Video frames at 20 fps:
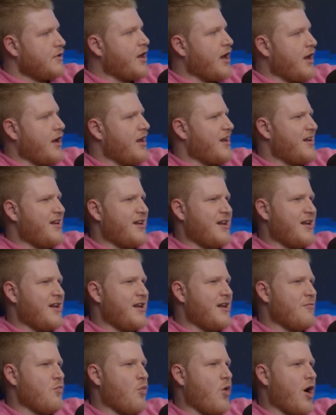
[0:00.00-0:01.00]
Yeah,
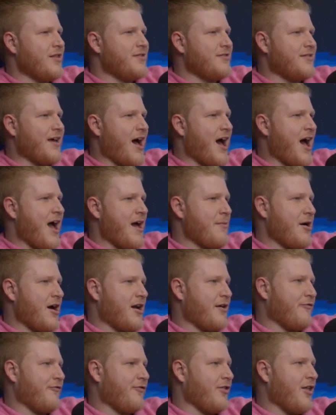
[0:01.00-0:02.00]
and one time
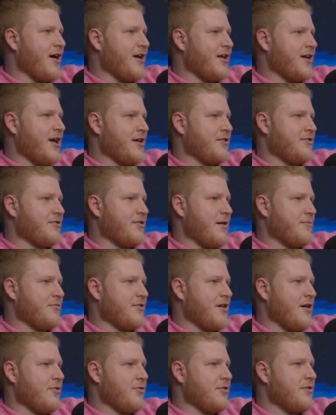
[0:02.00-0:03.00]
on a flight, I stepped
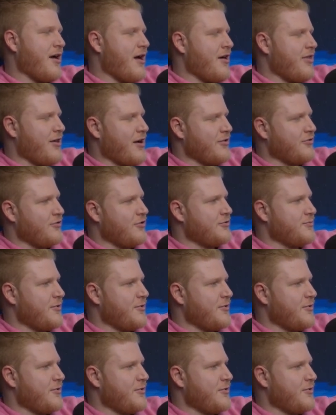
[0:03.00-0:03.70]
out. I think I told you